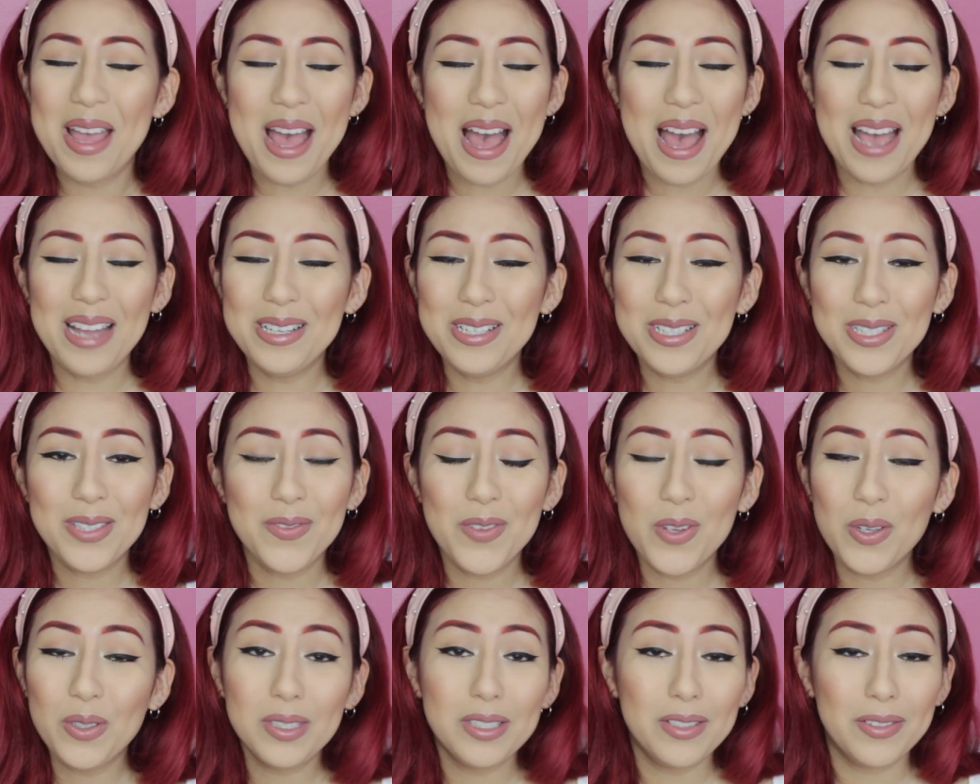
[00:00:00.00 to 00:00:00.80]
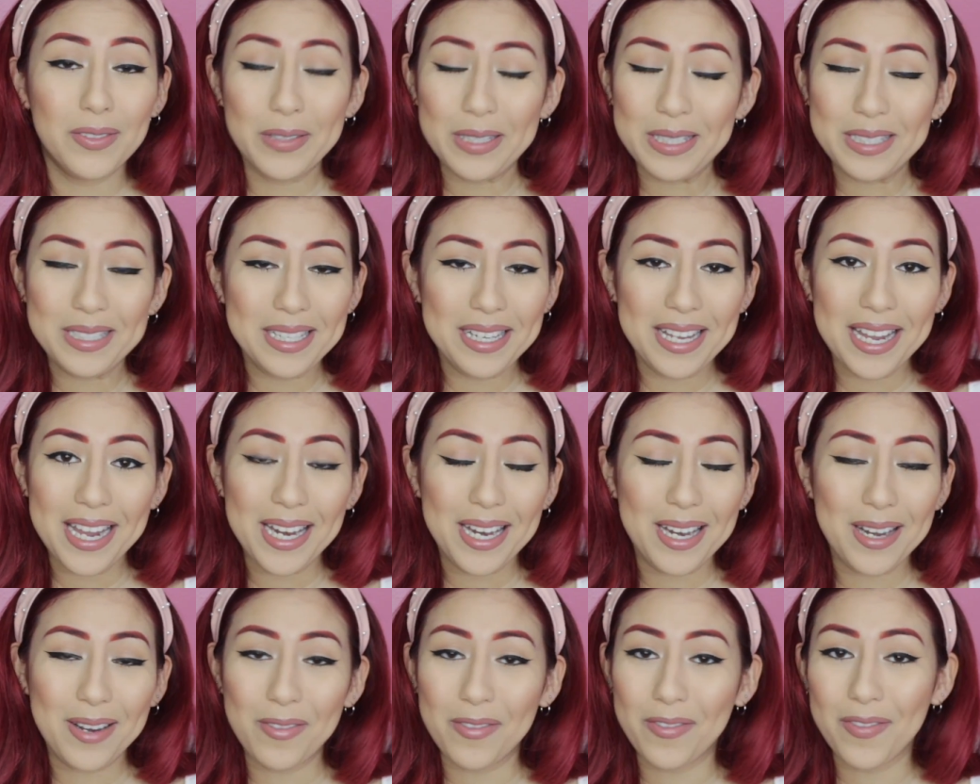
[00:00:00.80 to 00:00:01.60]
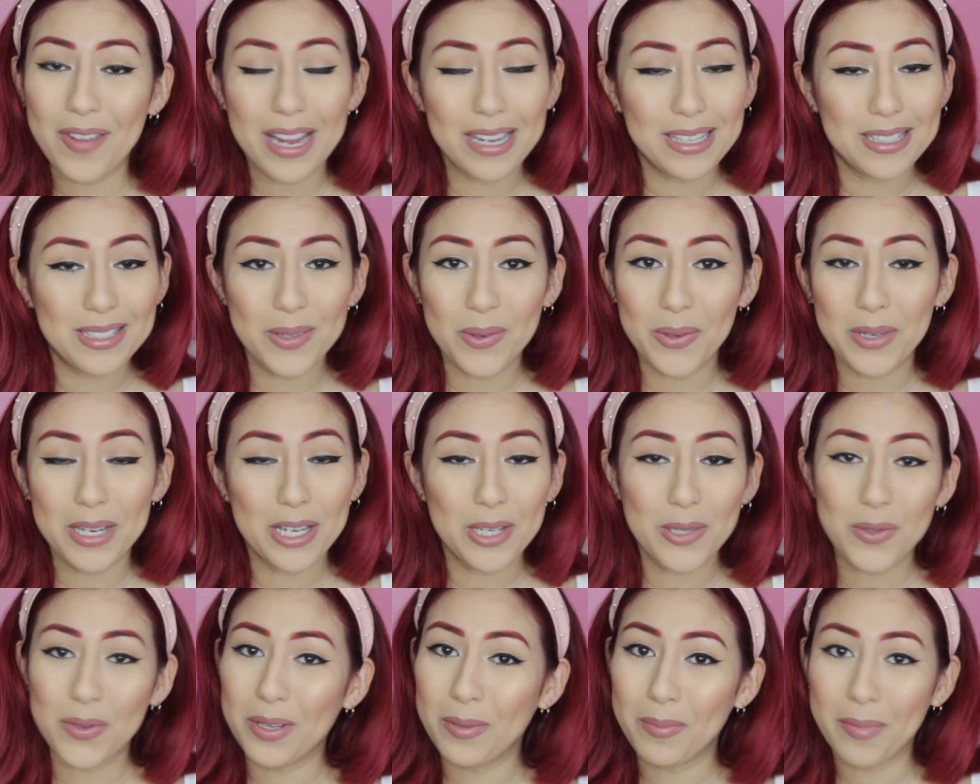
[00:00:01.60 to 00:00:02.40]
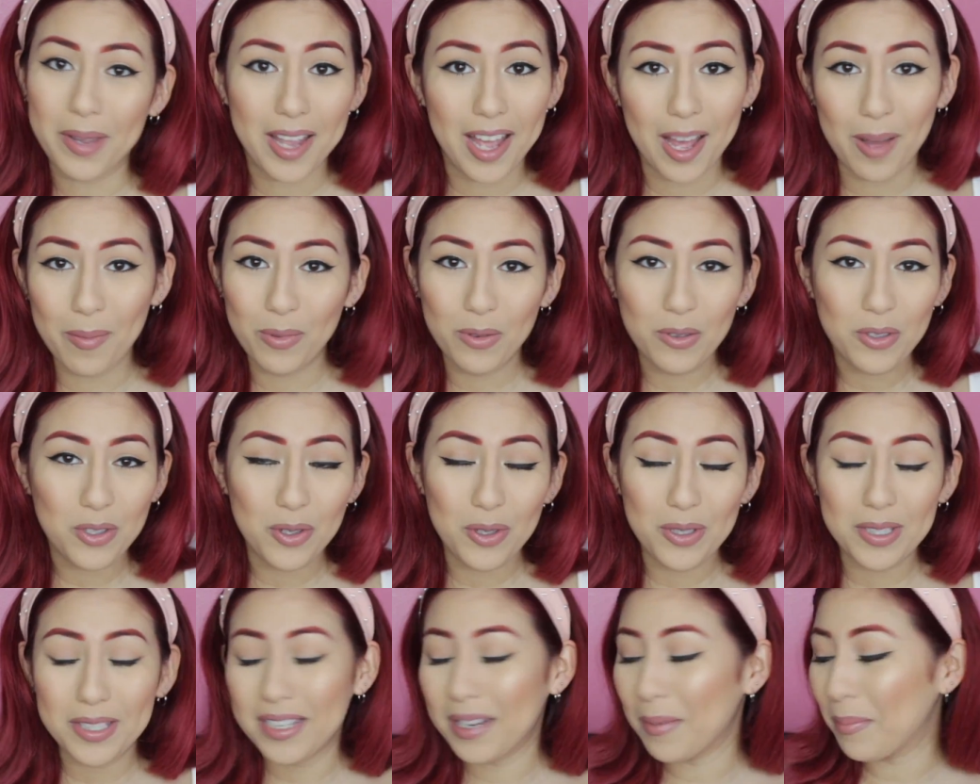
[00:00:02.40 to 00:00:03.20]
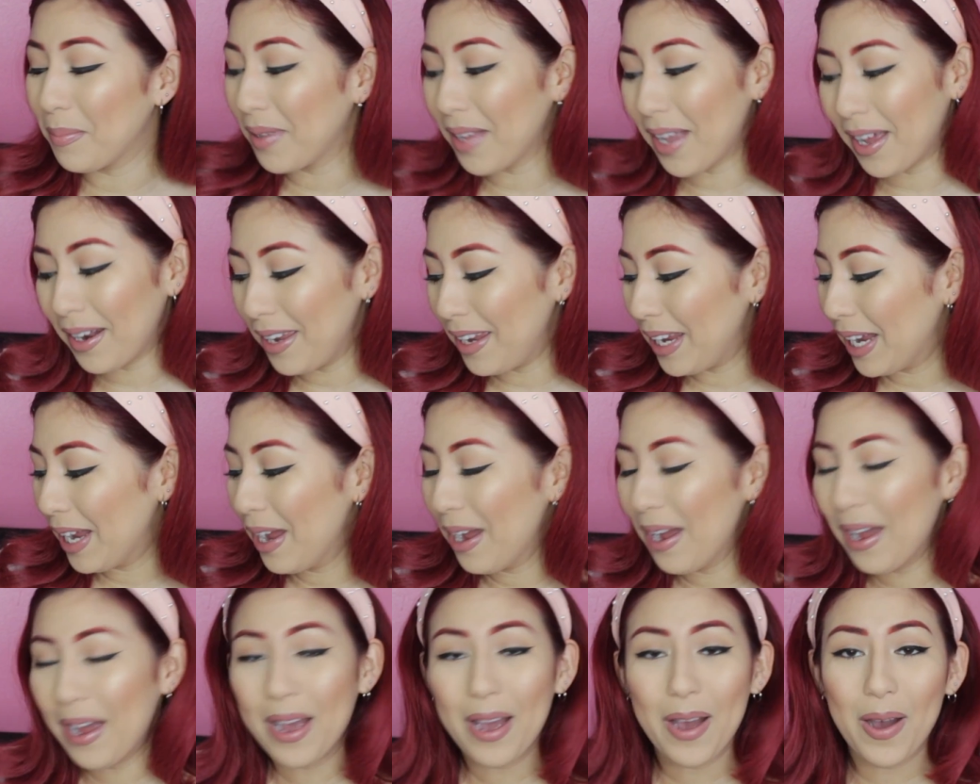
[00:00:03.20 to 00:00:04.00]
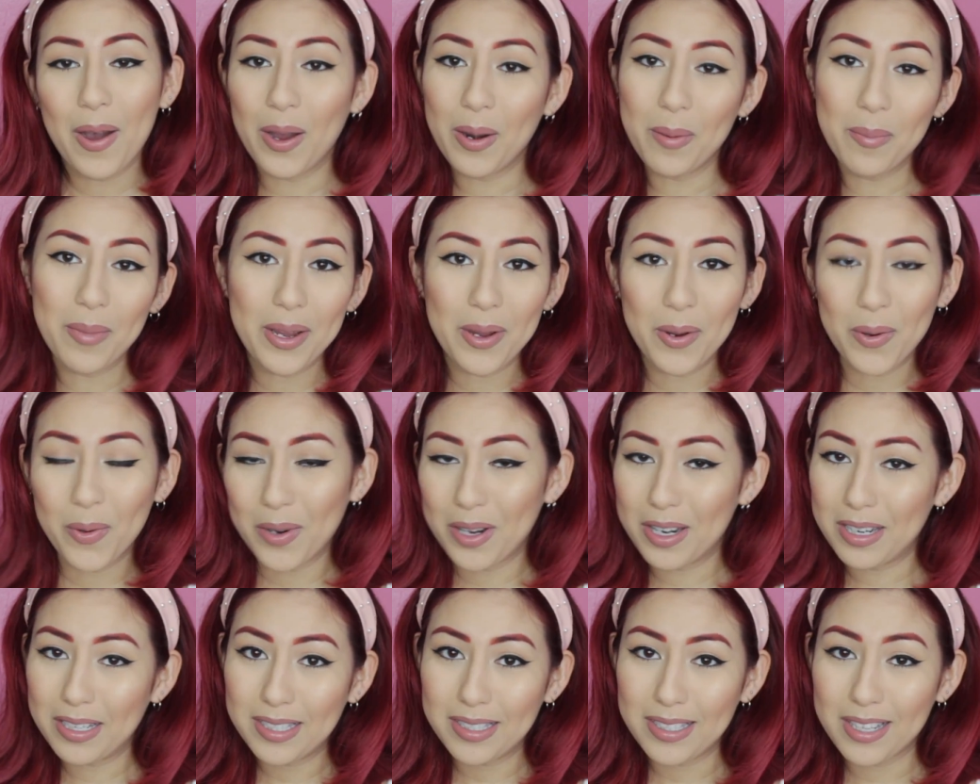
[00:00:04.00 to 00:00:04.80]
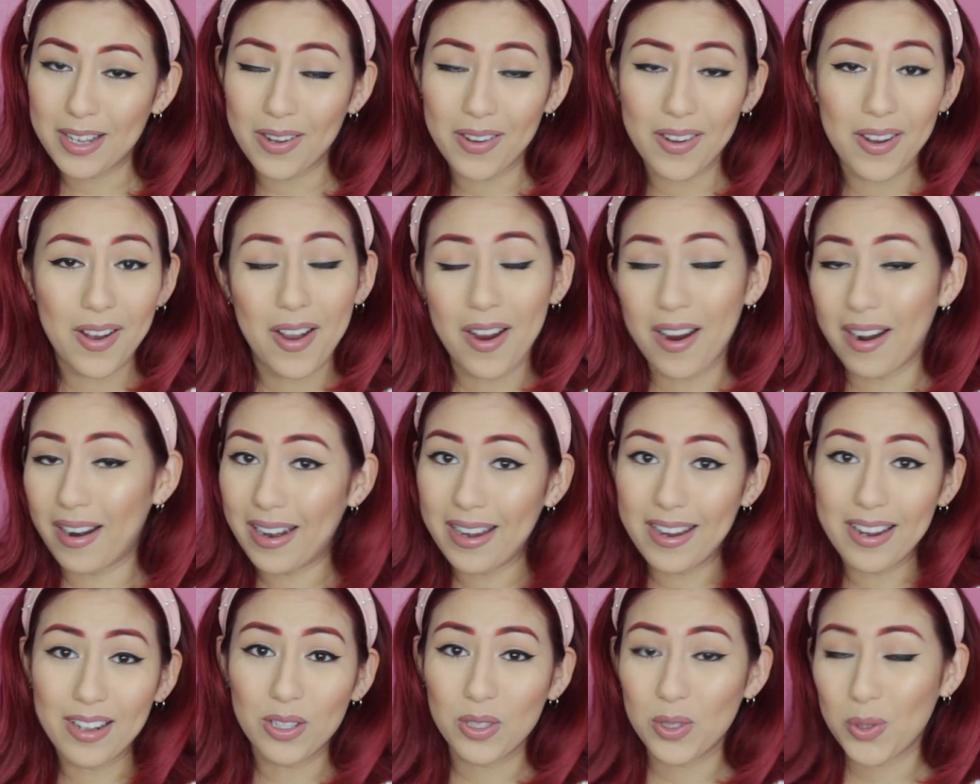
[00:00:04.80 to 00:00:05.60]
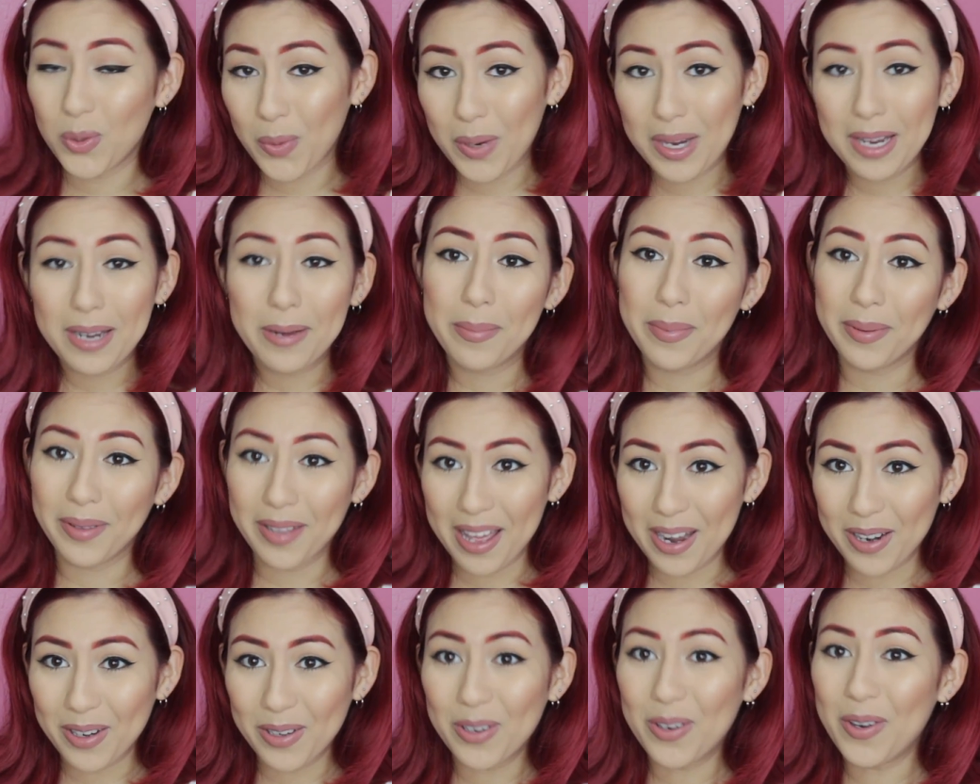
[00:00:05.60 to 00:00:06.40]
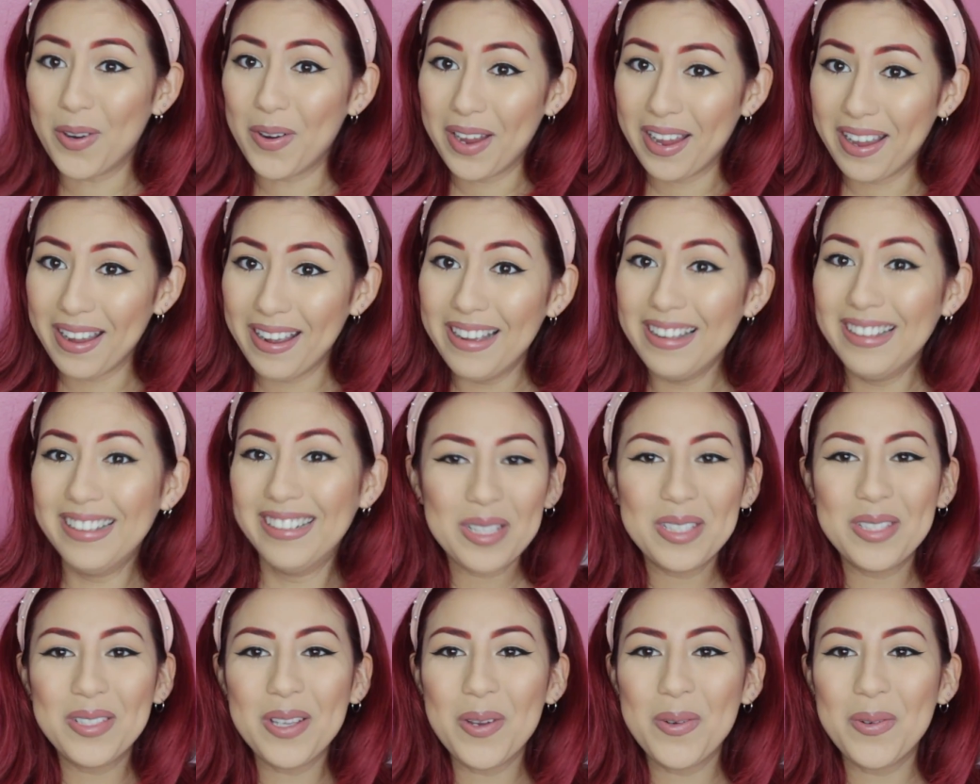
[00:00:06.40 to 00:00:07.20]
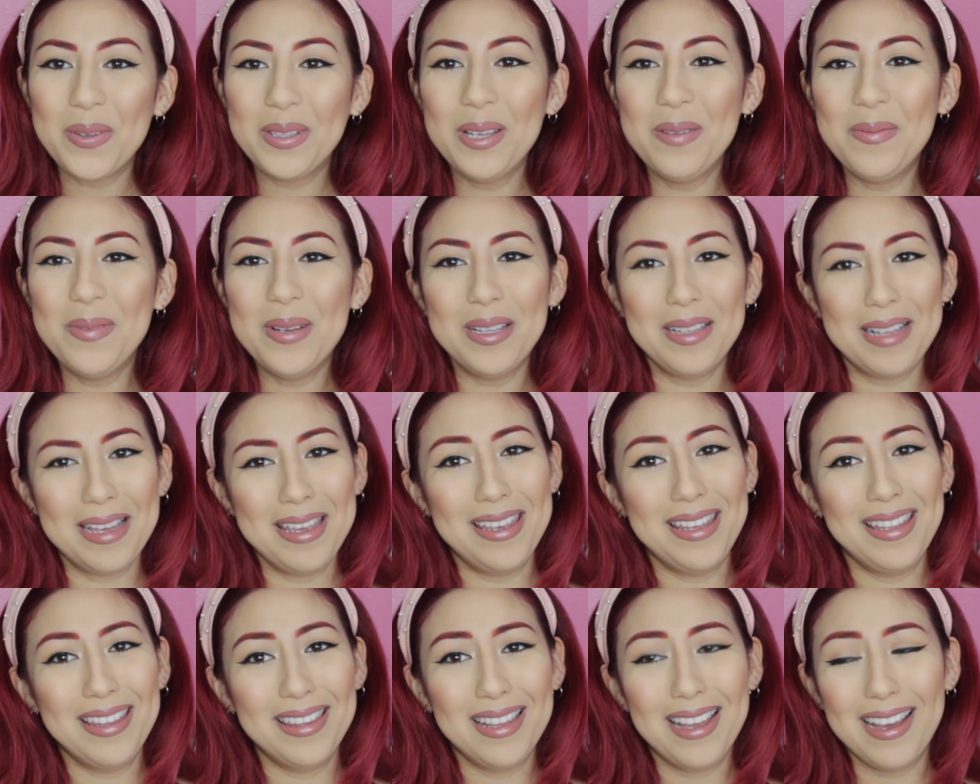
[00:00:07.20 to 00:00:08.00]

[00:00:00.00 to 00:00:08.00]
I just feel sophisticated and fancy when I drink my apple juice, and I'm planning on my Orestelle Aria Tweed planner, okay? So I really been liking